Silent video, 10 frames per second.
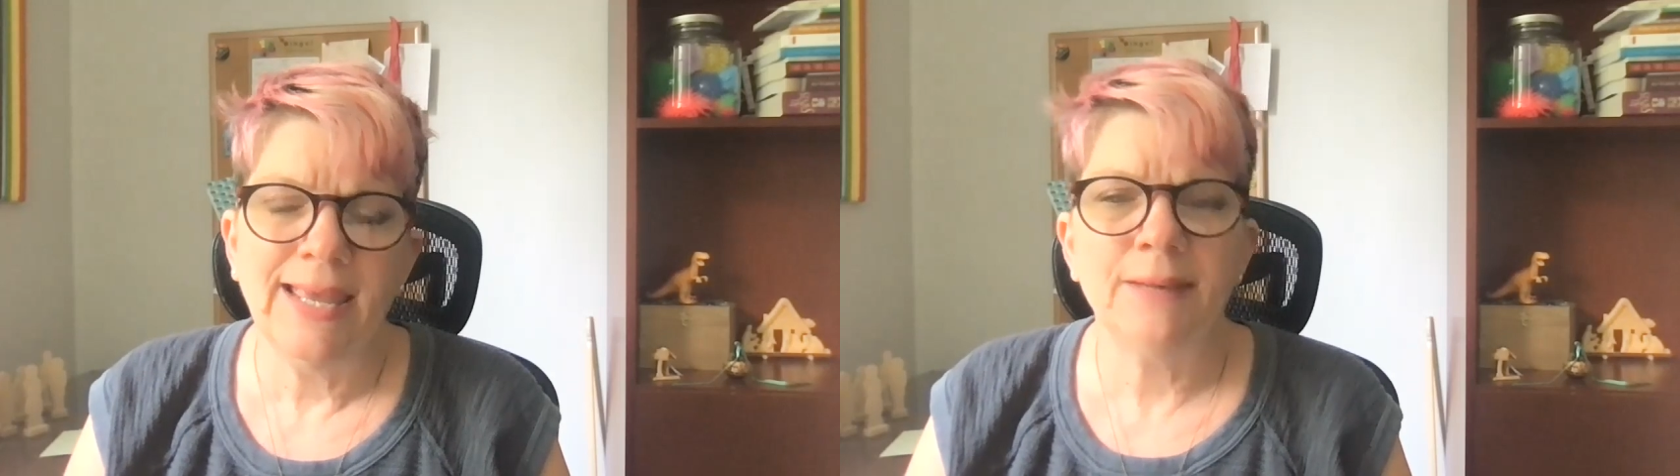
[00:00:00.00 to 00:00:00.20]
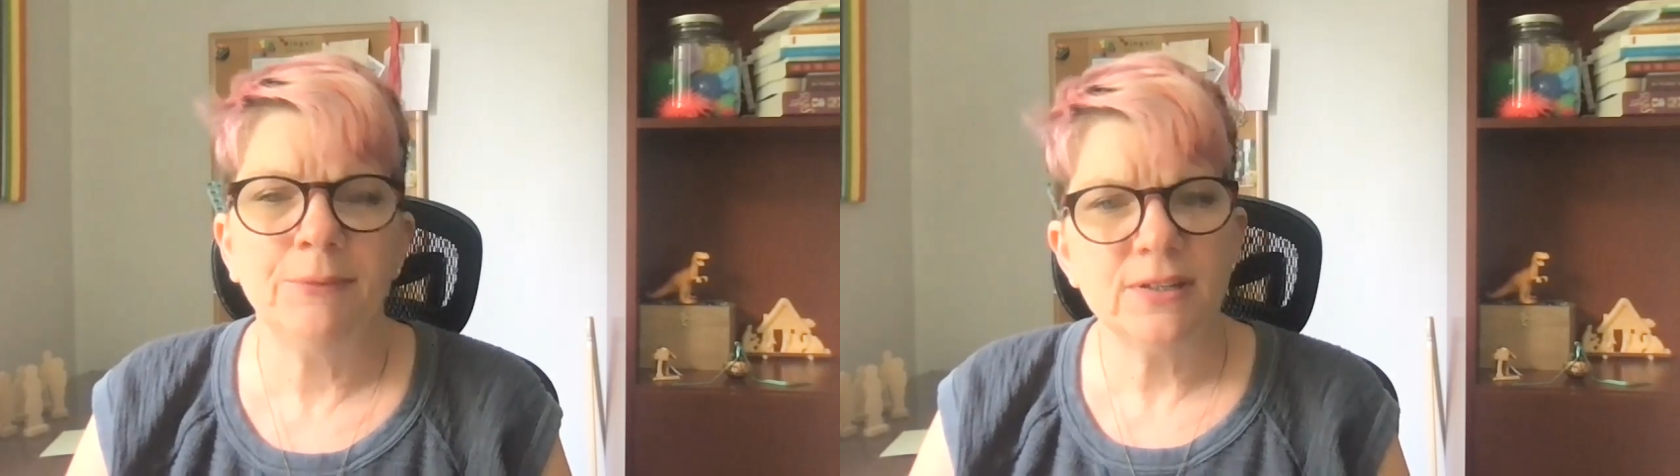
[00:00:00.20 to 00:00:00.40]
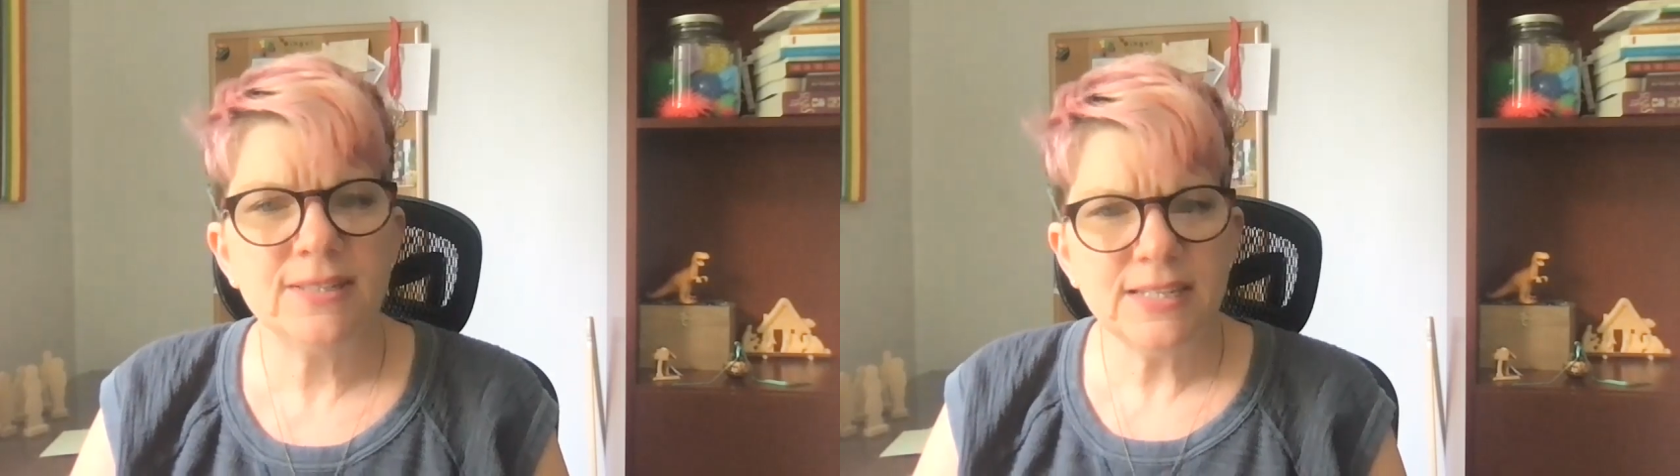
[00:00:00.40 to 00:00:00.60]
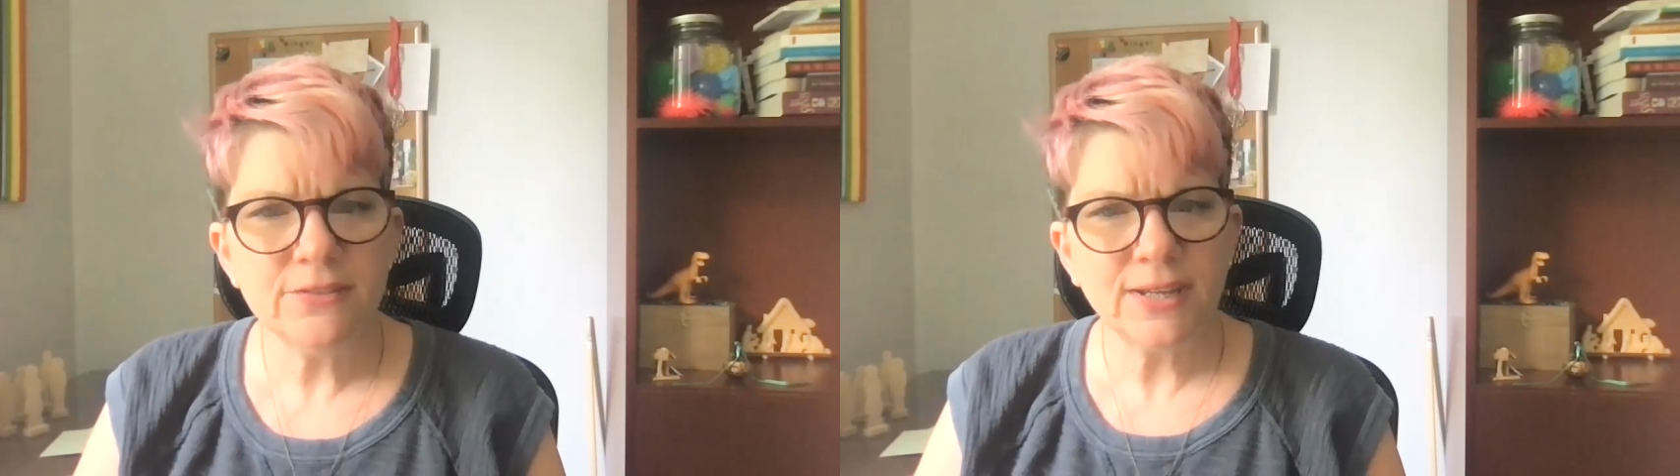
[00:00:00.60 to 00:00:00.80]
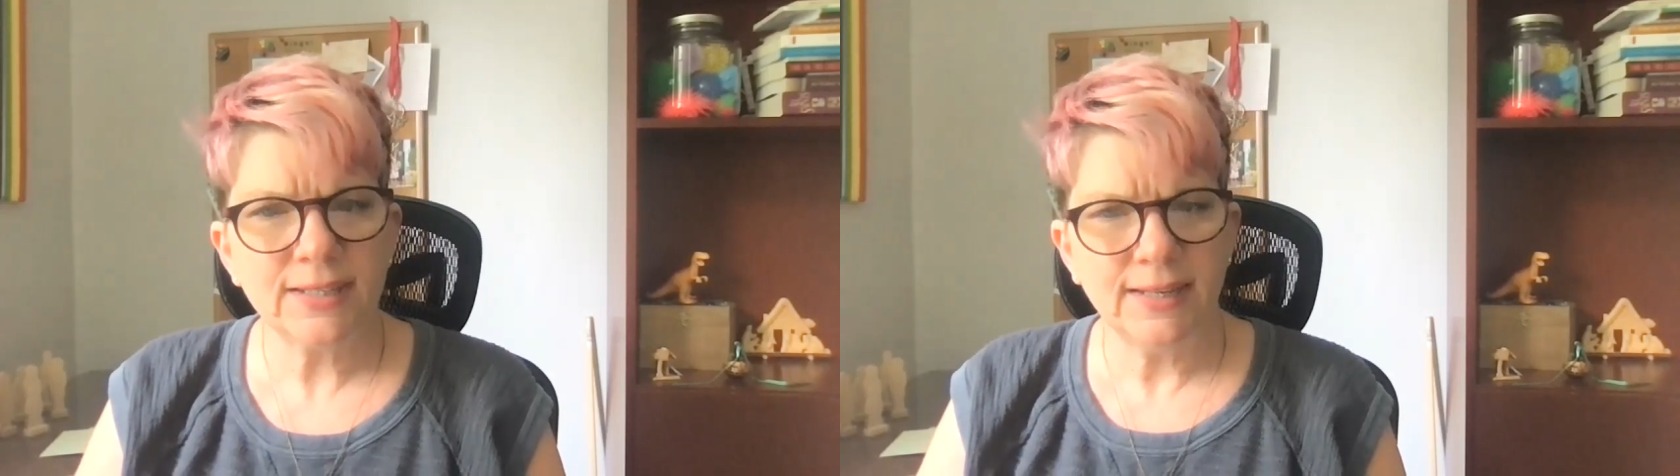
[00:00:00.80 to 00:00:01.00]
and I'm going to see
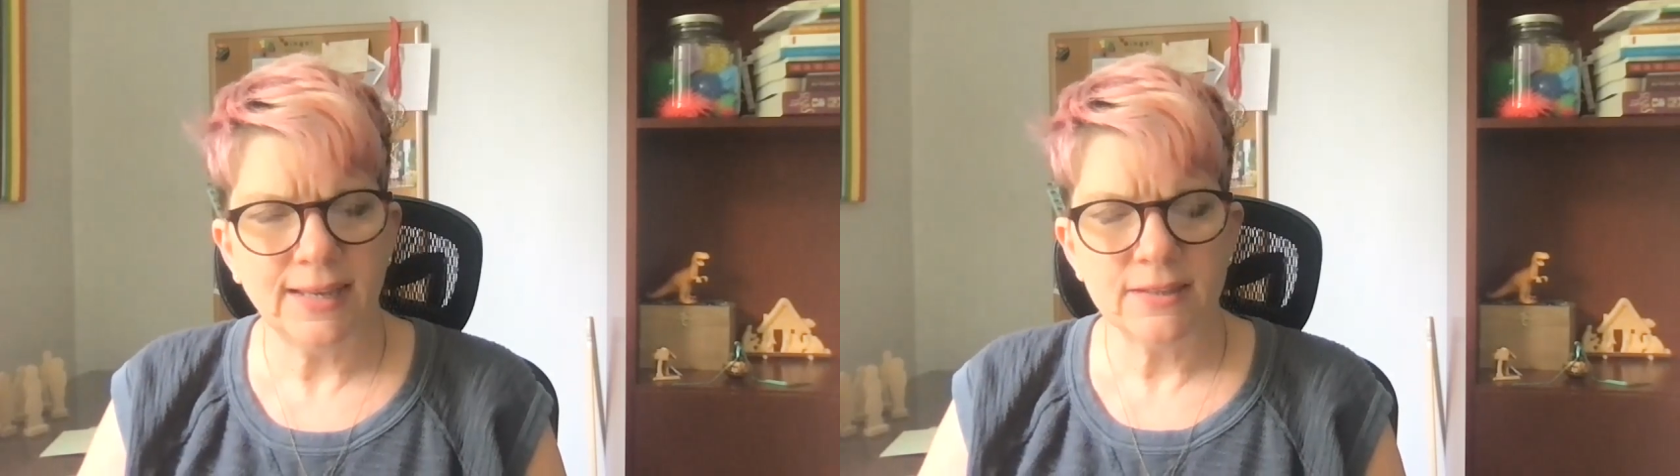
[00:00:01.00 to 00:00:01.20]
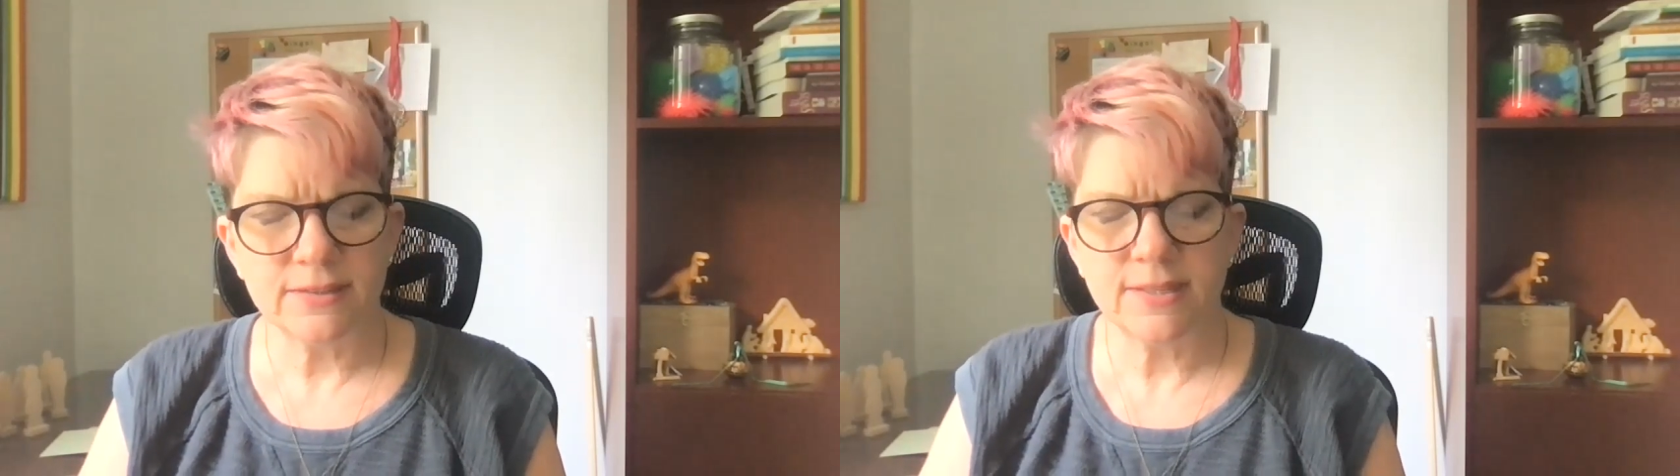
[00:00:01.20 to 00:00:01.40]
if I can